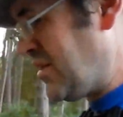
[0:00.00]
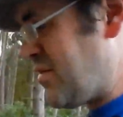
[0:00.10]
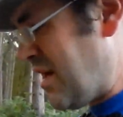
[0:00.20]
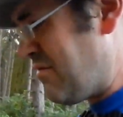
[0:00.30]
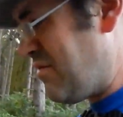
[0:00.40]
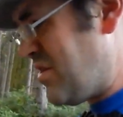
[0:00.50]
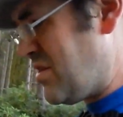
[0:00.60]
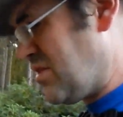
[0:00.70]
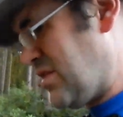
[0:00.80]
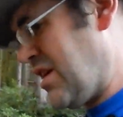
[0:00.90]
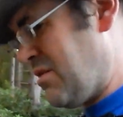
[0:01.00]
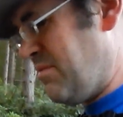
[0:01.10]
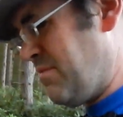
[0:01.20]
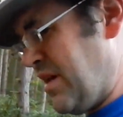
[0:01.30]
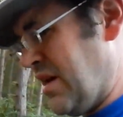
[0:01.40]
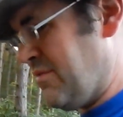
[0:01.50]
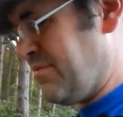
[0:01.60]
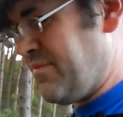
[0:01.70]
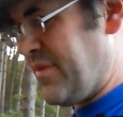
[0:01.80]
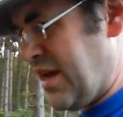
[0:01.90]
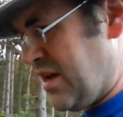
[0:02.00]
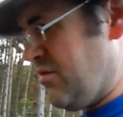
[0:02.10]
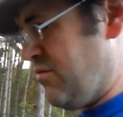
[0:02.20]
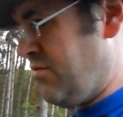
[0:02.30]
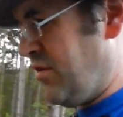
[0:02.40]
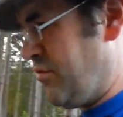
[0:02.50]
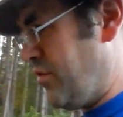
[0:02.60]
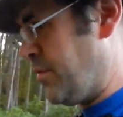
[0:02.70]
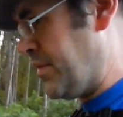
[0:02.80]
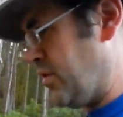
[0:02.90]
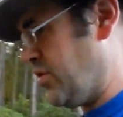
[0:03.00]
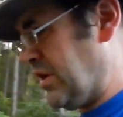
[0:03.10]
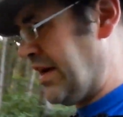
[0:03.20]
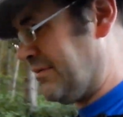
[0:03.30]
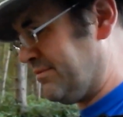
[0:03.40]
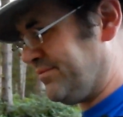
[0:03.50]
do that first, so you know it can fluff up and all that,